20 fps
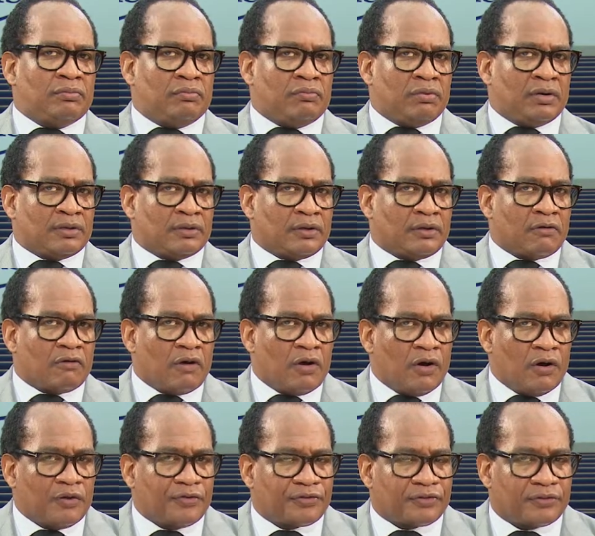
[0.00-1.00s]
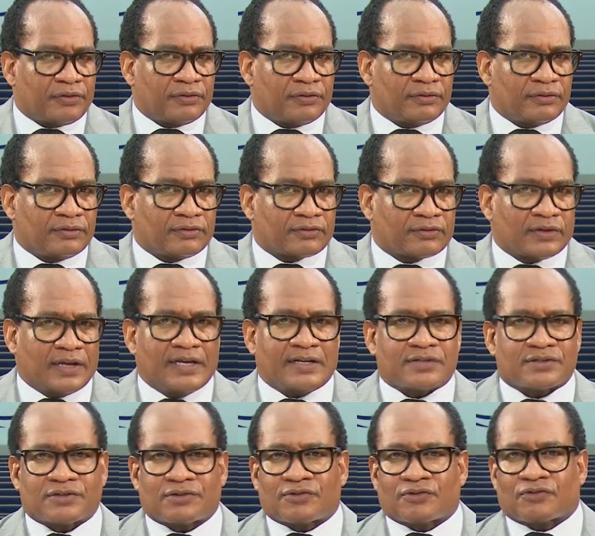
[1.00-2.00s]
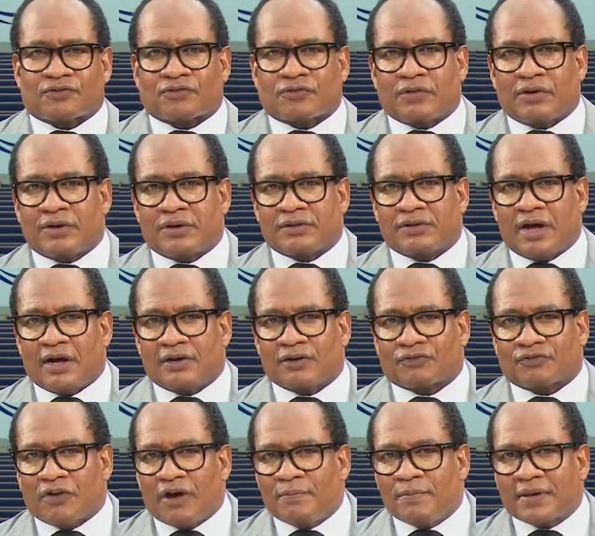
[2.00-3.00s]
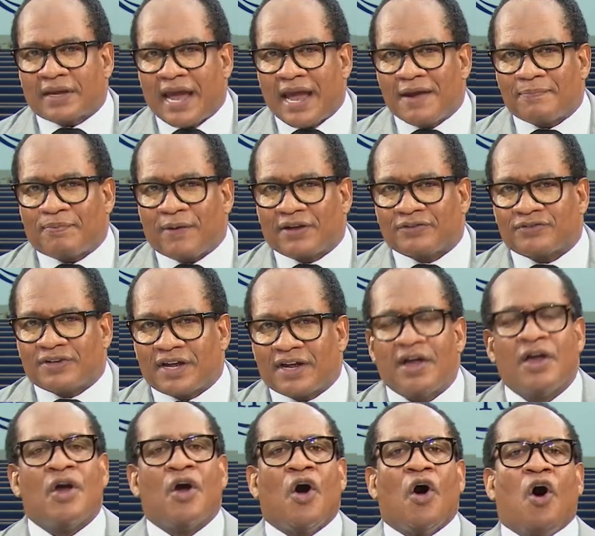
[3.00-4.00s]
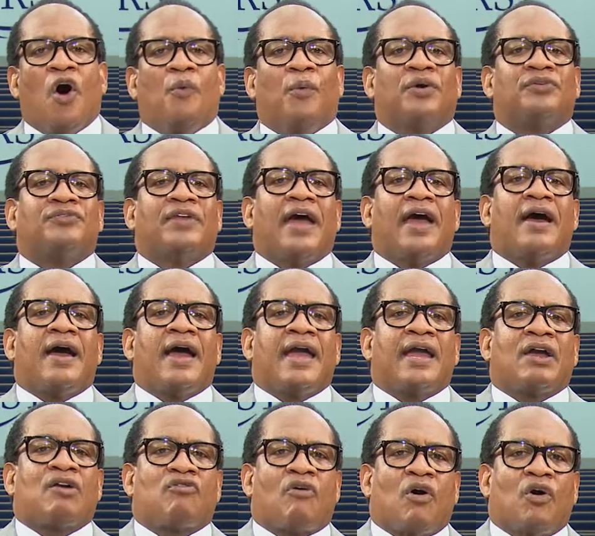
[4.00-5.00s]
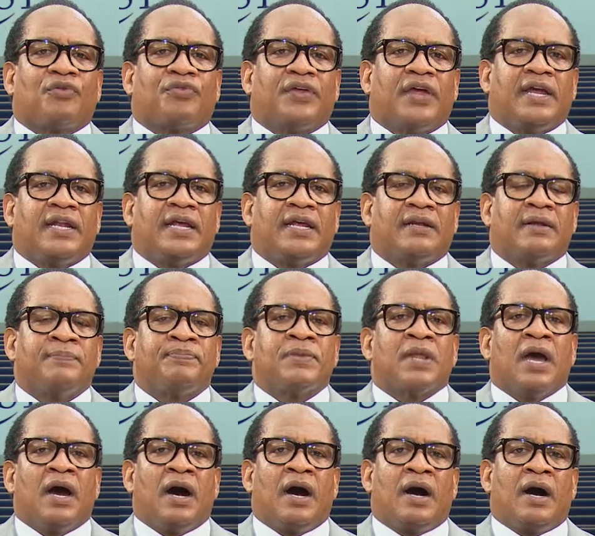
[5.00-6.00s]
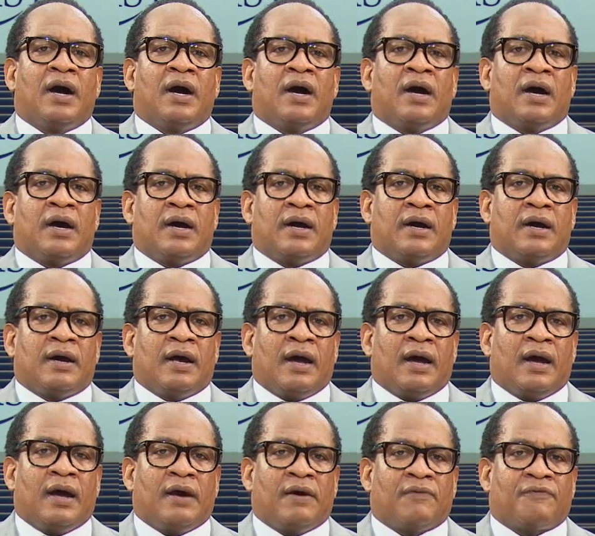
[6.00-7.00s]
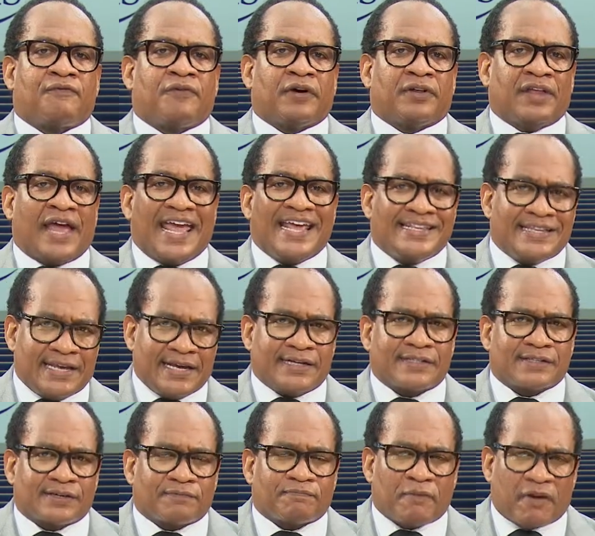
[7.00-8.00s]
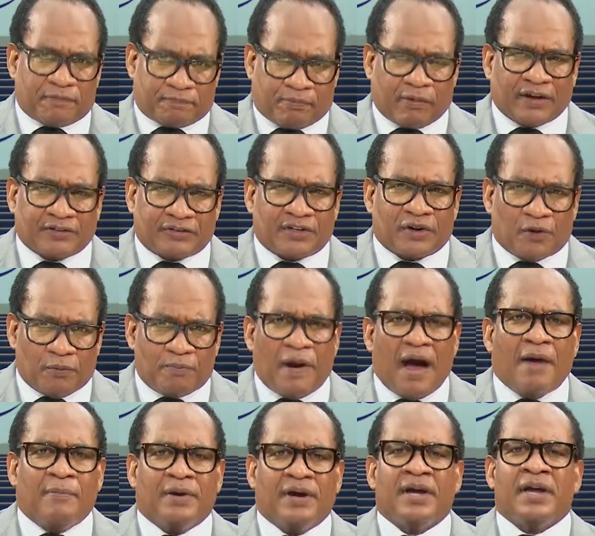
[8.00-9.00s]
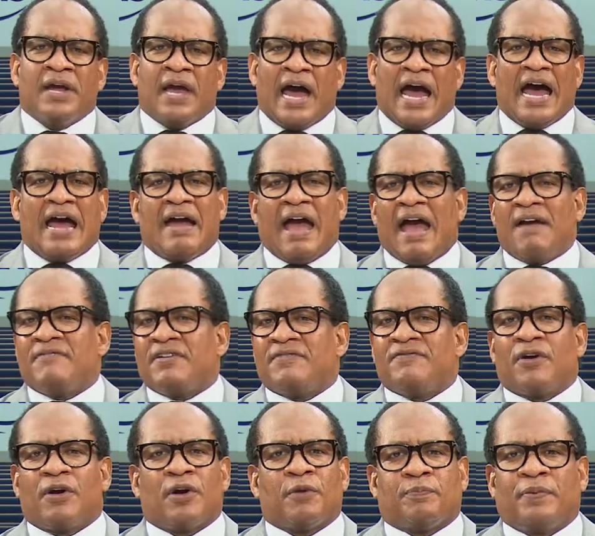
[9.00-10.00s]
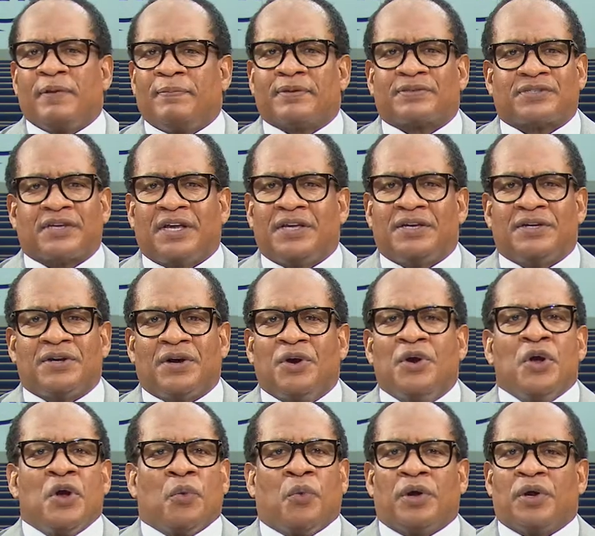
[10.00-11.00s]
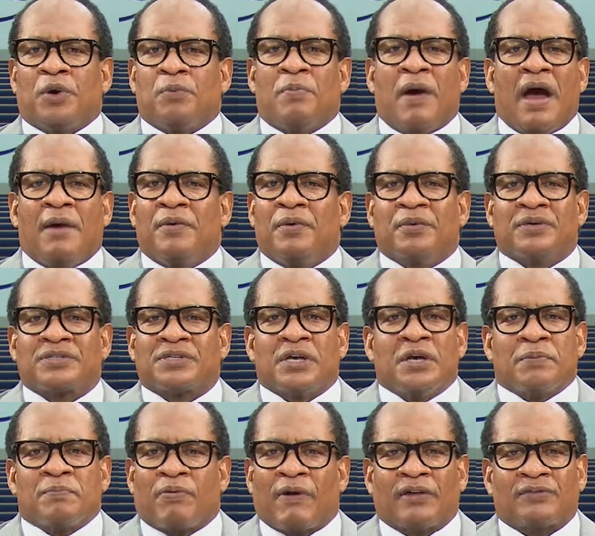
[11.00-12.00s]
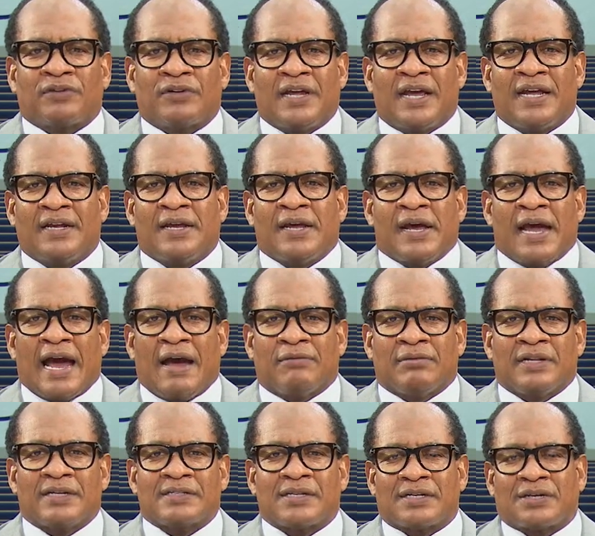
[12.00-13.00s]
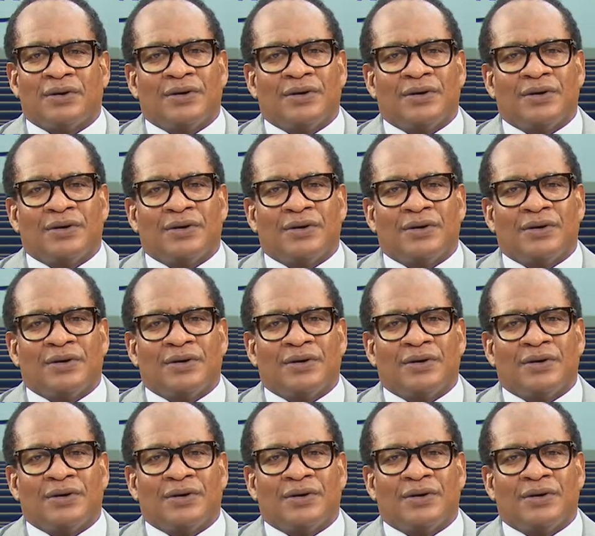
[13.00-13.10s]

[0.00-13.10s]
was the growth since uh, Donald Trump became president, or was there a growth in it uh, uh, uh, for eight years of, of President Obama. I, have even heard people say, you know, when Obama was president, I was listening